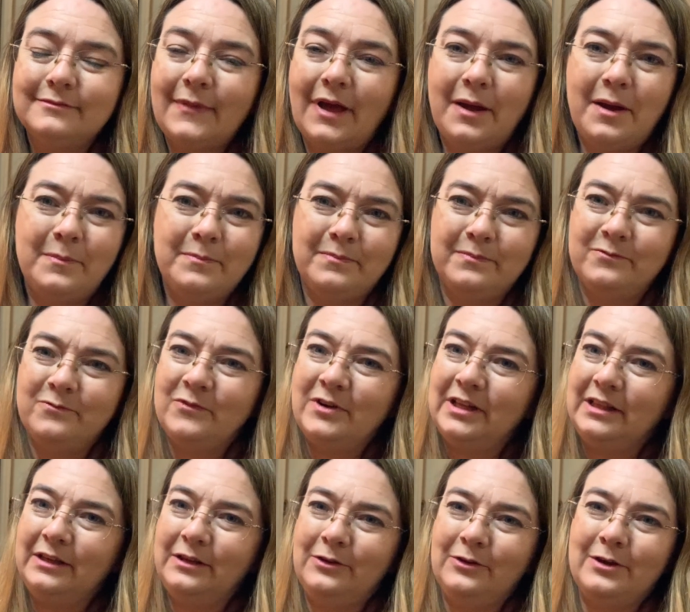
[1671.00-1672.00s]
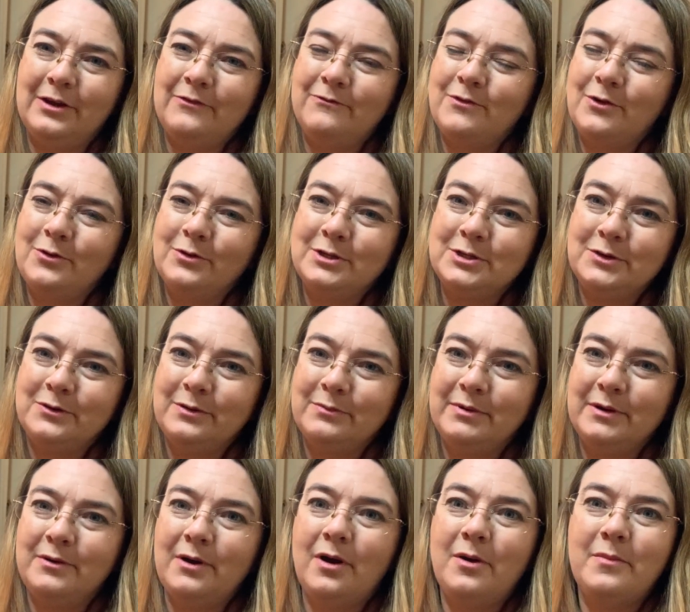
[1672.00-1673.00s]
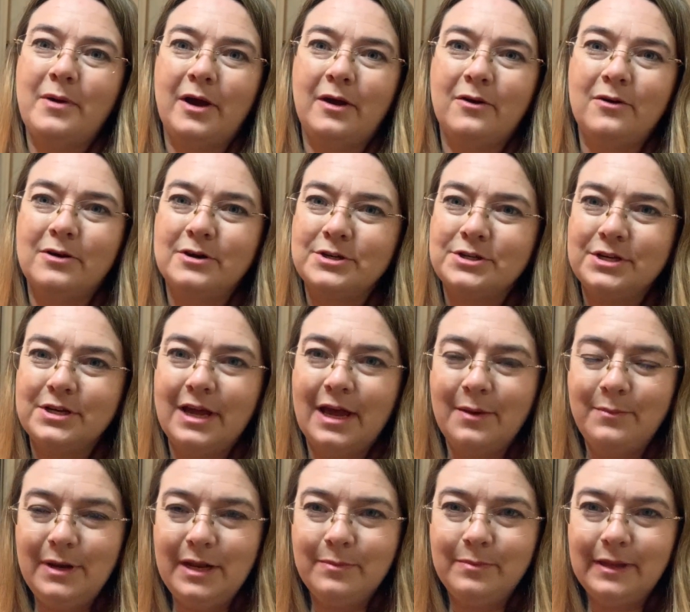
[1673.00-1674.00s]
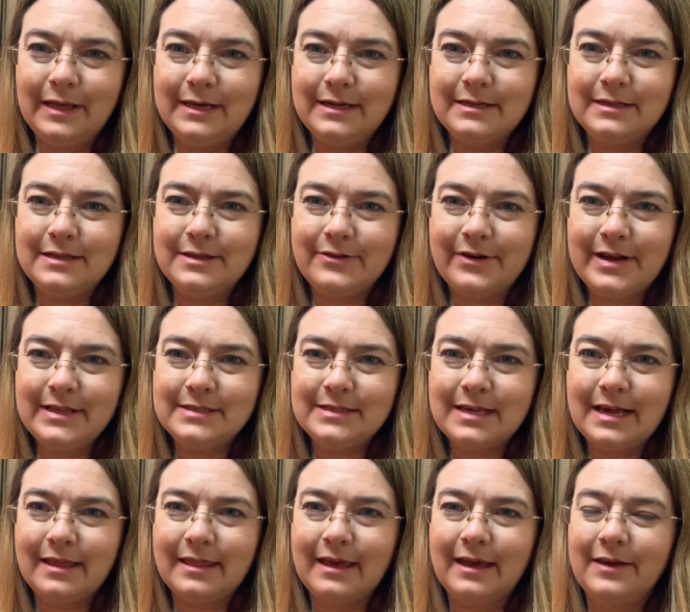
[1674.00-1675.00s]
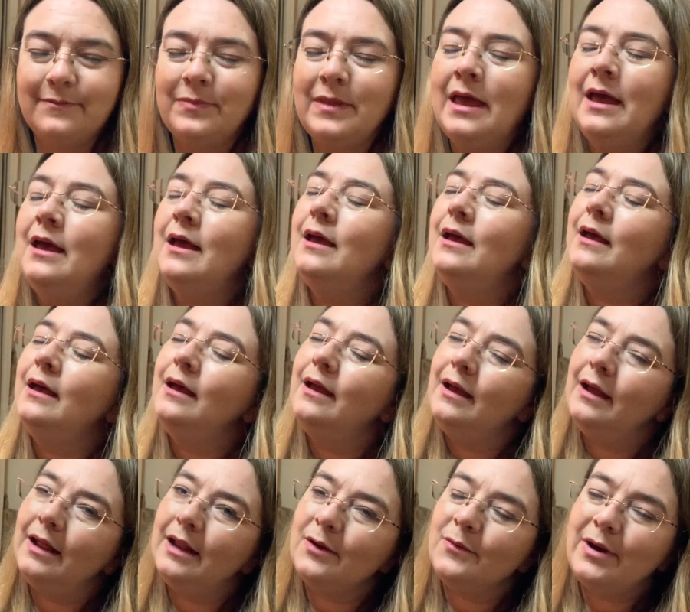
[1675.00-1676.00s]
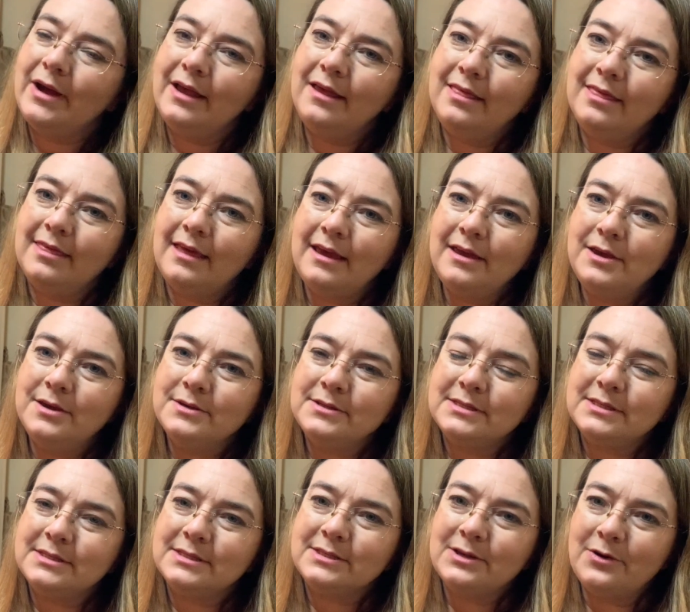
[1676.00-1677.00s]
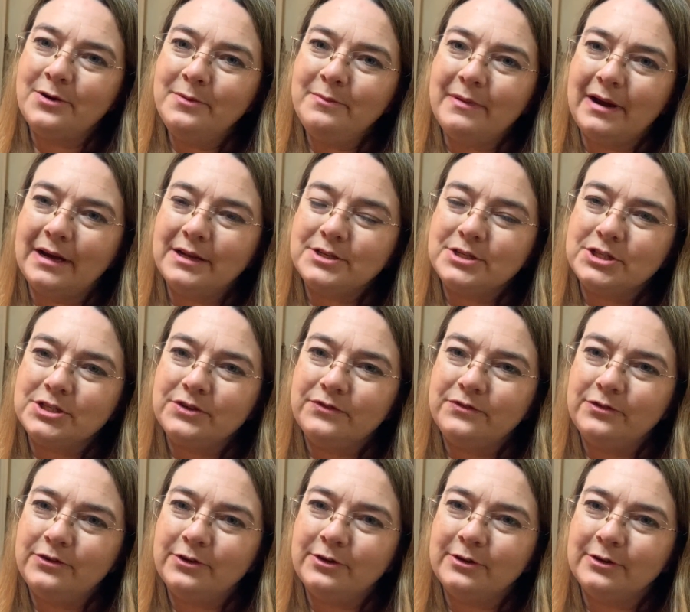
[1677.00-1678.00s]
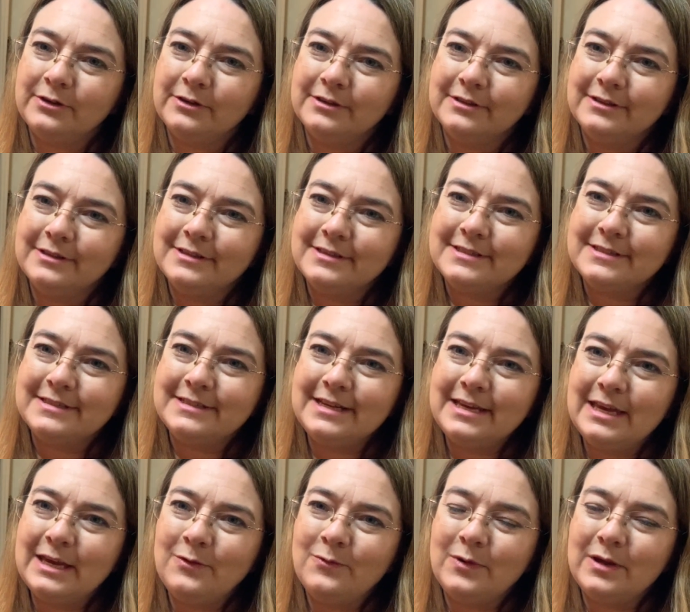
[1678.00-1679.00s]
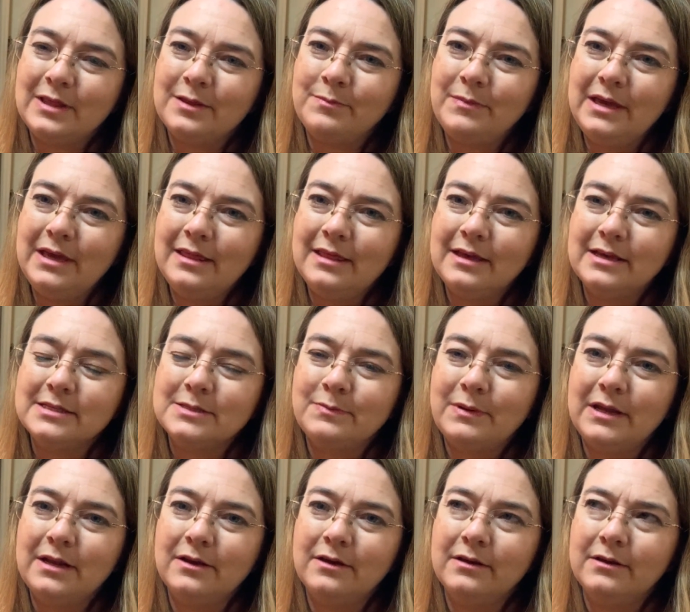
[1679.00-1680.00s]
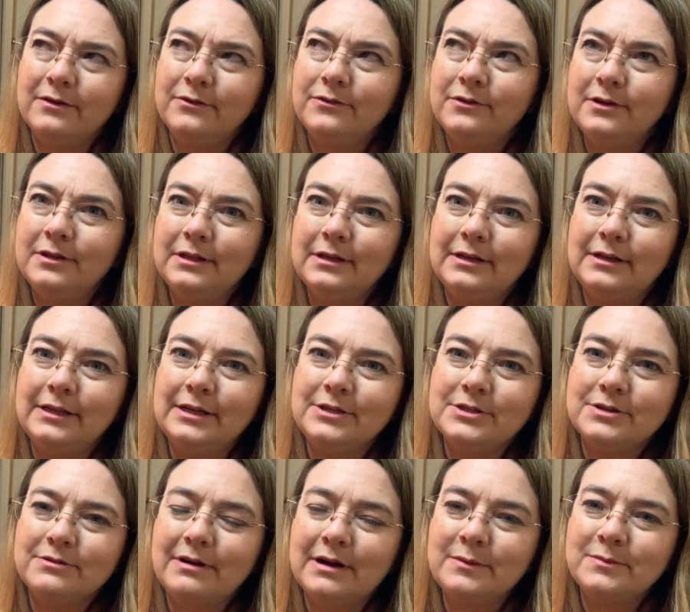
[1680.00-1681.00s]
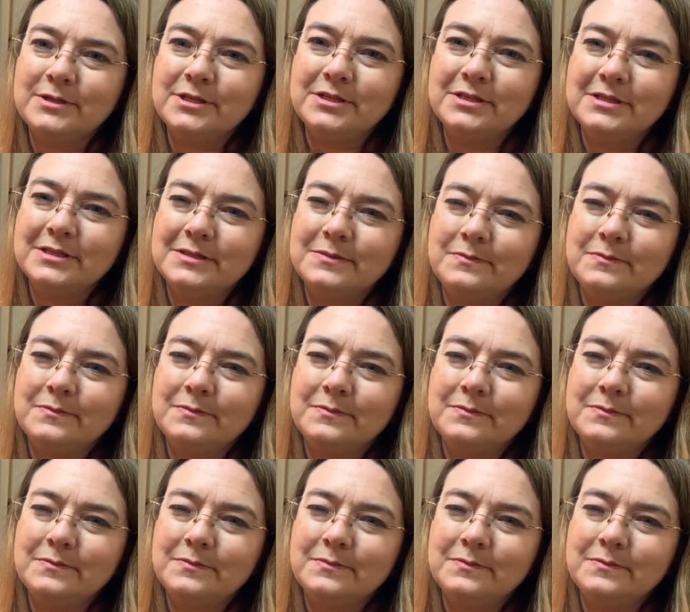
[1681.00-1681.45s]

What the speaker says: I'm really looking forward to it, but oh my gosh, how many blended threads are there? Anyway, thank you so much for sticking with me. There's been a few little interruptions,